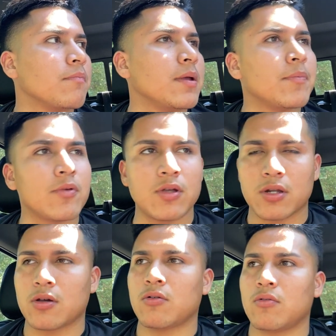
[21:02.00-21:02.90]
people you
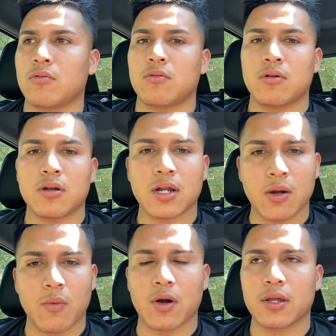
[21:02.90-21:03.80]
know,
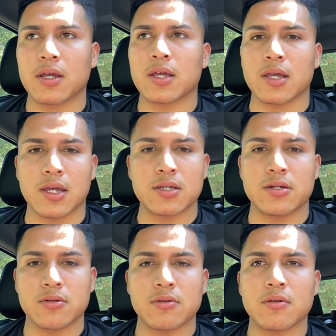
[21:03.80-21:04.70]
networking can get you.